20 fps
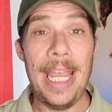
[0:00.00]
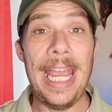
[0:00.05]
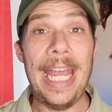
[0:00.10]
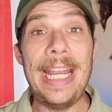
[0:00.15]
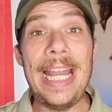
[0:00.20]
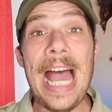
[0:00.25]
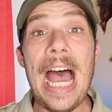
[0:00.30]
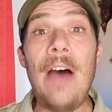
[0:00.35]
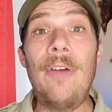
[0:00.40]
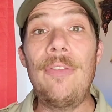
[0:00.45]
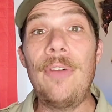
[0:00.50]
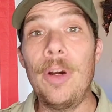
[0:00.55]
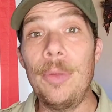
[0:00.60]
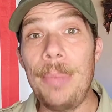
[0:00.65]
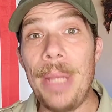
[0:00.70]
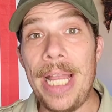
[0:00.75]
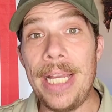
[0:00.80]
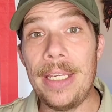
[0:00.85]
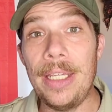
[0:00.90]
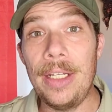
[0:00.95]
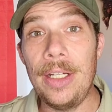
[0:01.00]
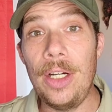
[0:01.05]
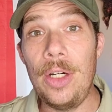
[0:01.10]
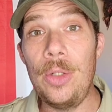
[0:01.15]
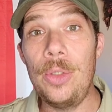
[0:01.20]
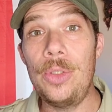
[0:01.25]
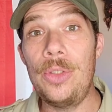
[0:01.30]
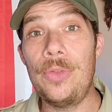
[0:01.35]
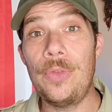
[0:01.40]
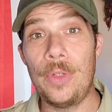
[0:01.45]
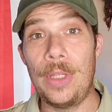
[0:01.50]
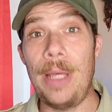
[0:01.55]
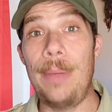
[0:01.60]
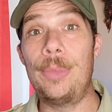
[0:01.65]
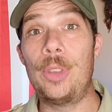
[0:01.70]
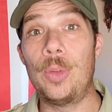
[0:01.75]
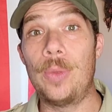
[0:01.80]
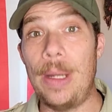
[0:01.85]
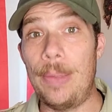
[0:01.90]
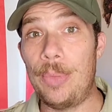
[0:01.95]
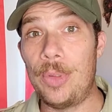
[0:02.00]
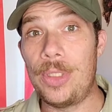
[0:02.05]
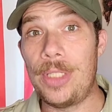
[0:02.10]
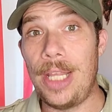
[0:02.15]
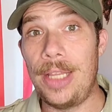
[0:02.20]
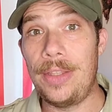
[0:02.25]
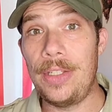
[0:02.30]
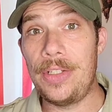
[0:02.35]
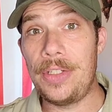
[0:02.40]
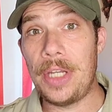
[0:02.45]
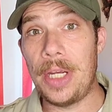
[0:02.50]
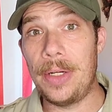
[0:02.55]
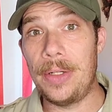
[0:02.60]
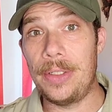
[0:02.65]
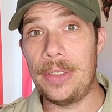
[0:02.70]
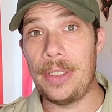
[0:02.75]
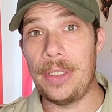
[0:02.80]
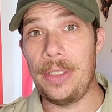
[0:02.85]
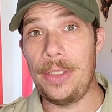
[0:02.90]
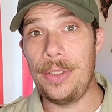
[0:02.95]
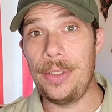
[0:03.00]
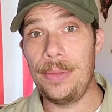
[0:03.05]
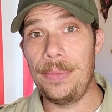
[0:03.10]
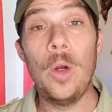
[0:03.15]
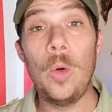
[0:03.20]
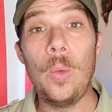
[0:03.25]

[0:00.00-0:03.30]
and how far back it goes for them to represent this heritage.